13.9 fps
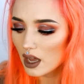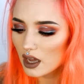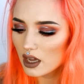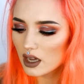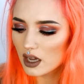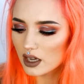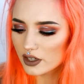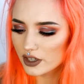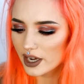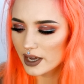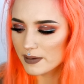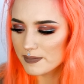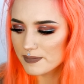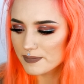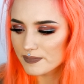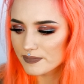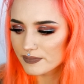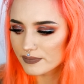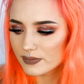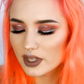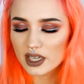Ah, crap.
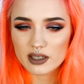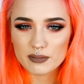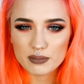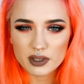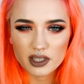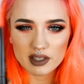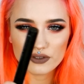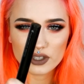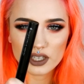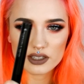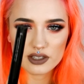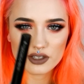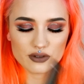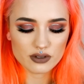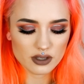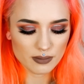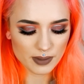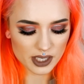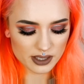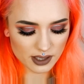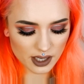I completely forgot to use their
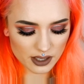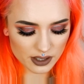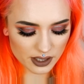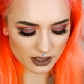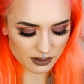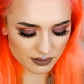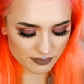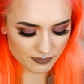mascara.